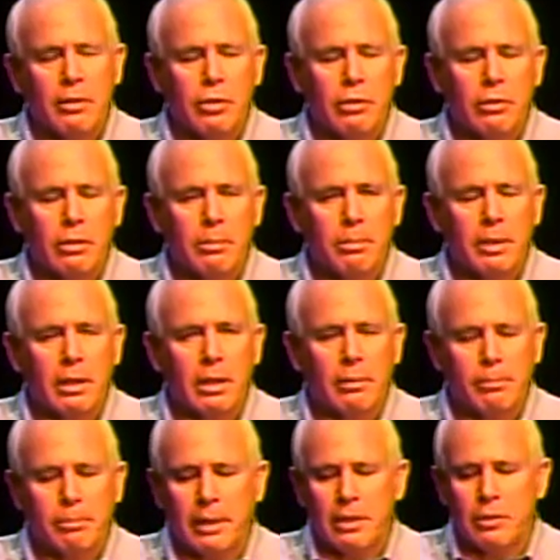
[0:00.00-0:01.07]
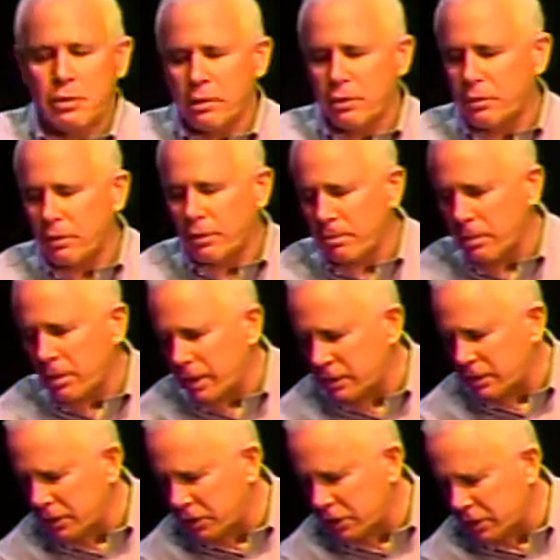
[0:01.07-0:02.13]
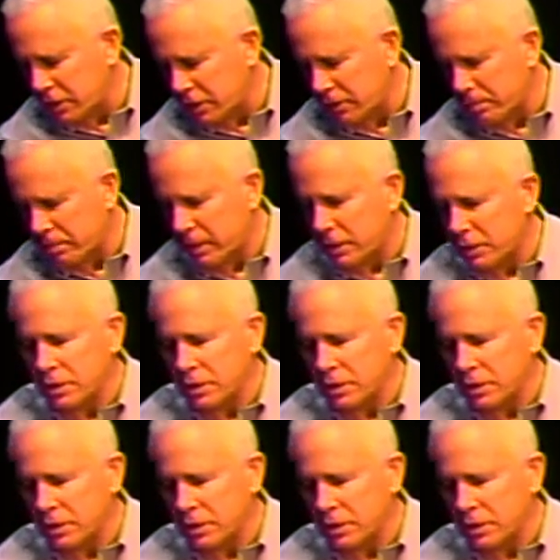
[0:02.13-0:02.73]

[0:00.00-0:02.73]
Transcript: She's been a patient of mine since she's this big.